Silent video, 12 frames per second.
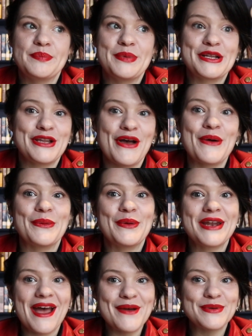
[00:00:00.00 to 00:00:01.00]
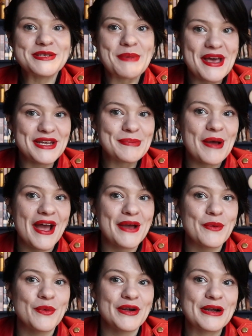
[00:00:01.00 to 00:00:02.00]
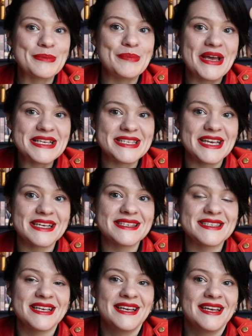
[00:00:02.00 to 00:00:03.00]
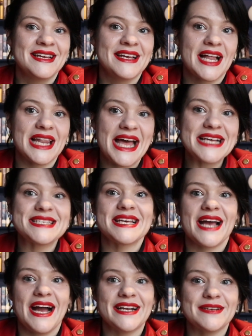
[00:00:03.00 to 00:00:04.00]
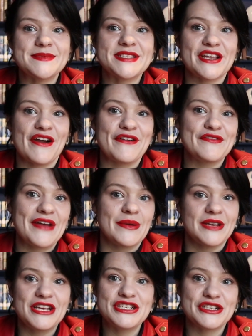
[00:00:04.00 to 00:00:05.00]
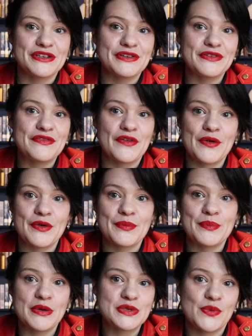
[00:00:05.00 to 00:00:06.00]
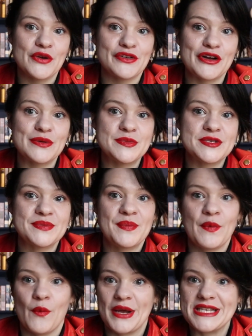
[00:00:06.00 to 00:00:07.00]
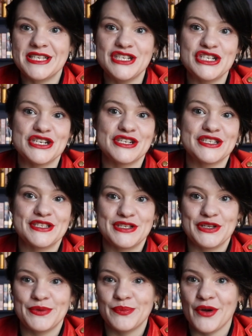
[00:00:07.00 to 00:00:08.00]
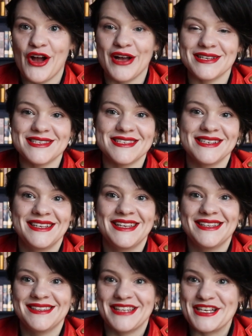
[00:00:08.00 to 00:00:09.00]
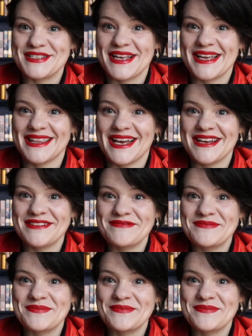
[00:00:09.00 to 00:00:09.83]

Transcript: But no, what I was panic buying were basics. Classic items that are foundational for most wardrobes. White t-shirts, new bras, things like that.